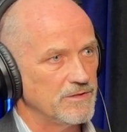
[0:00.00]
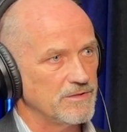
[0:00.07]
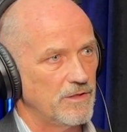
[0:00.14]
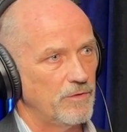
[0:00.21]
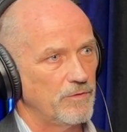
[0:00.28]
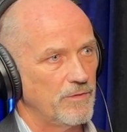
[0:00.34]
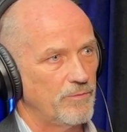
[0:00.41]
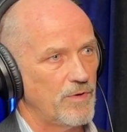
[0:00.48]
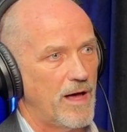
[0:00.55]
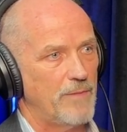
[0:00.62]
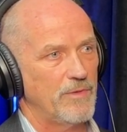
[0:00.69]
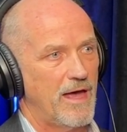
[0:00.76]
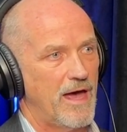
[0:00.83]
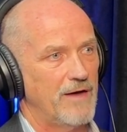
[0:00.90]
So the
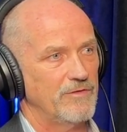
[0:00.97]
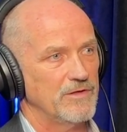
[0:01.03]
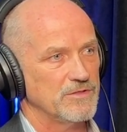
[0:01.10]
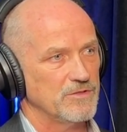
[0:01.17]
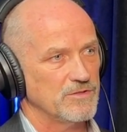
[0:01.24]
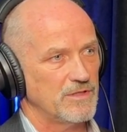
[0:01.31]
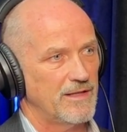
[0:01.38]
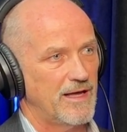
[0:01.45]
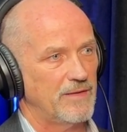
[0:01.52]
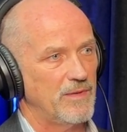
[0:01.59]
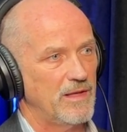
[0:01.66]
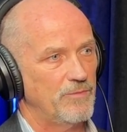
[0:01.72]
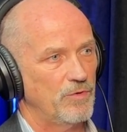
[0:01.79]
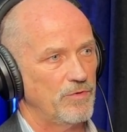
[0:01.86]
problem you have is there's a
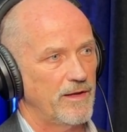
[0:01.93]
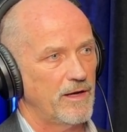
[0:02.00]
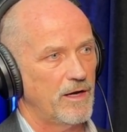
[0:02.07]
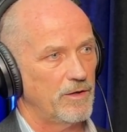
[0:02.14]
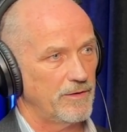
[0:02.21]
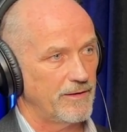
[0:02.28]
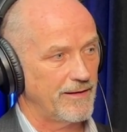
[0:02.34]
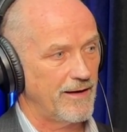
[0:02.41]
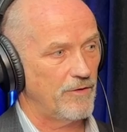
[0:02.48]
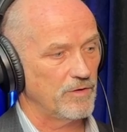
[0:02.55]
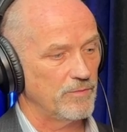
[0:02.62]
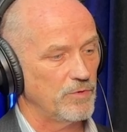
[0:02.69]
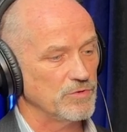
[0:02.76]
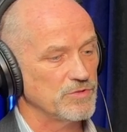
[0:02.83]
lot of people that aren't
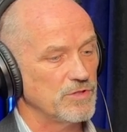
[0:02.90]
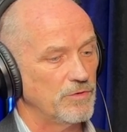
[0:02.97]
accountable.